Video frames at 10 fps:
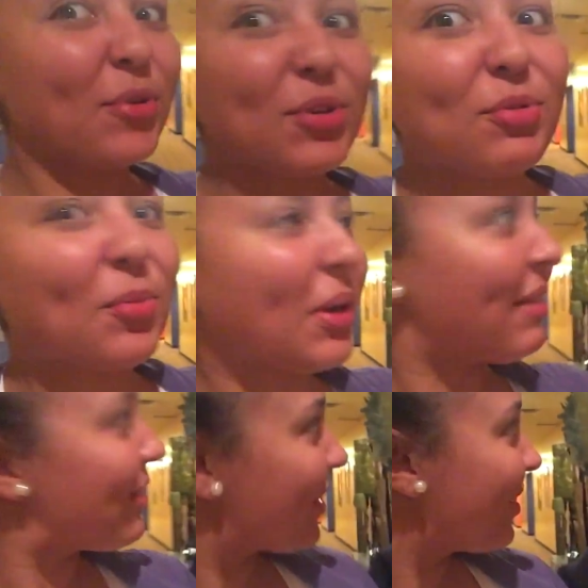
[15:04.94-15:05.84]
Would you
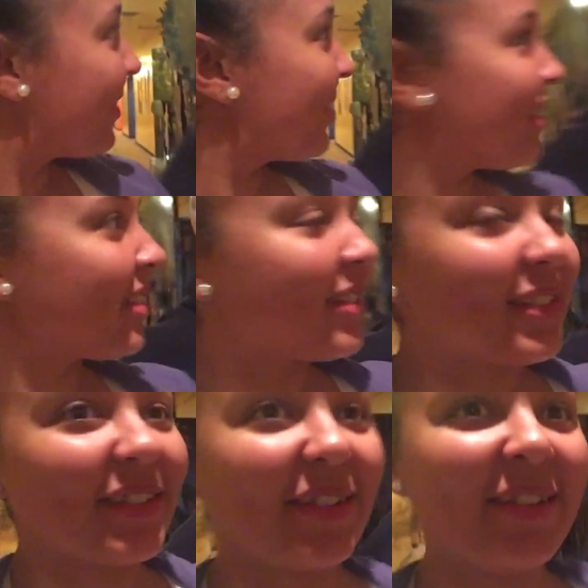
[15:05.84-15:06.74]
quit?
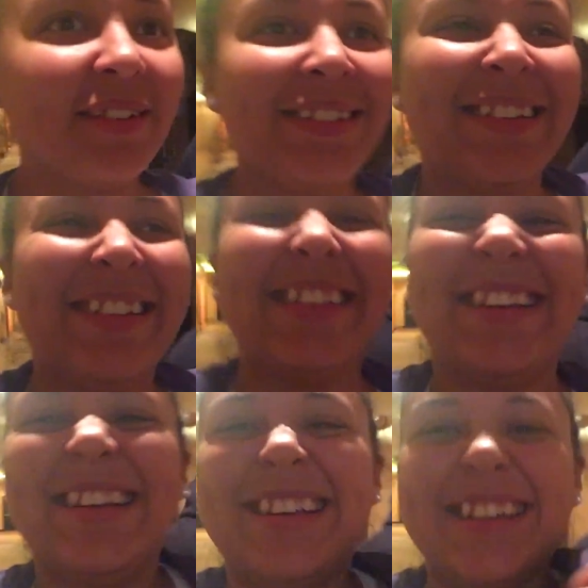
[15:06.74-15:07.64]
Ow!
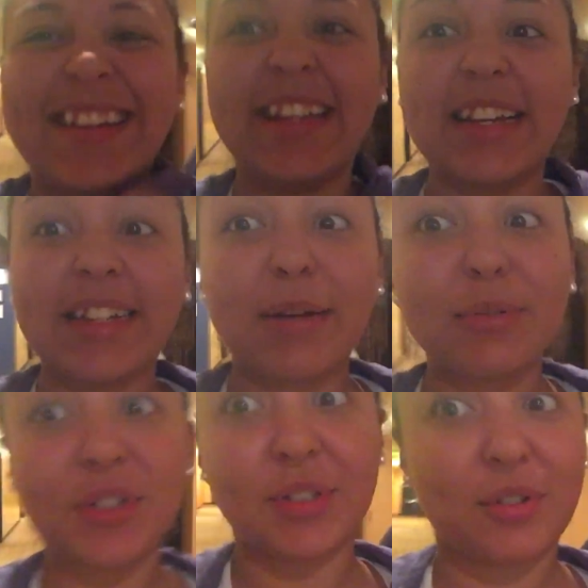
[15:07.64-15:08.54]
that
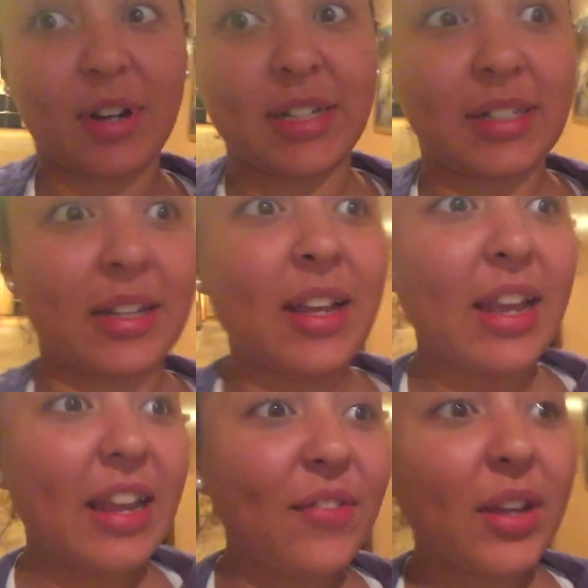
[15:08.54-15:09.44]
was just crazy.
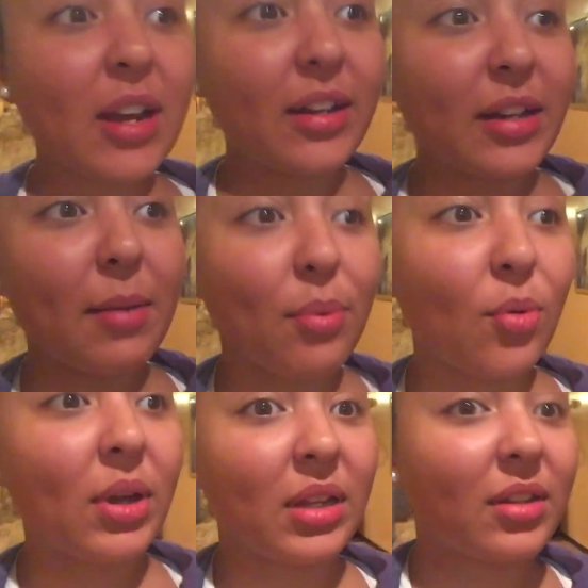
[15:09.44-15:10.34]
If it got to that
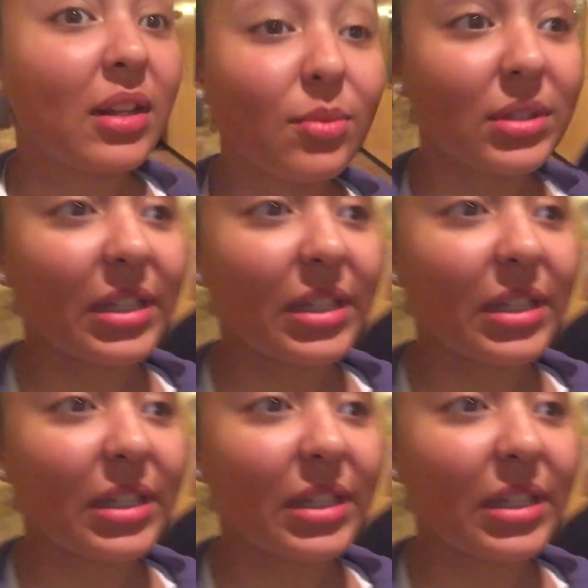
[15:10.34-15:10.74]
point dealing with